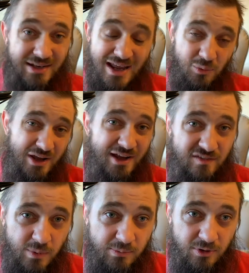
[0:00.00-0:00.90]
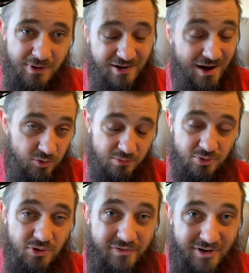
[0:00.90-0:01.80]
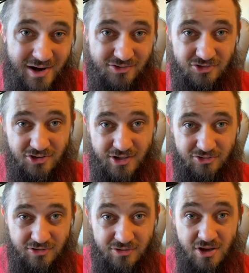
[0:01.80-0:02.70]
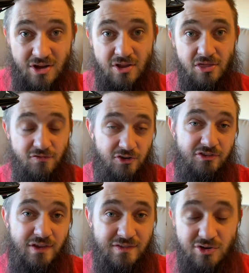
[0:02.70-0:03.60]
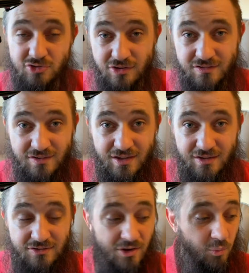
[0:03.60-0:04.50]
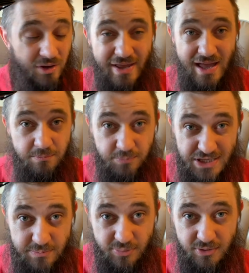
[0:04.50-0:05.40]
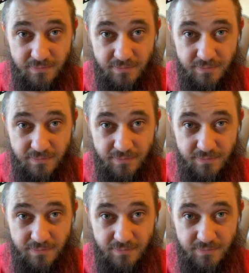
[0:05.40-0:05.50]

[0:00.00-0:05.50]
Now, when I ask people about how to improve their oxygenation, the first thing they usually say is, well, add PEEP.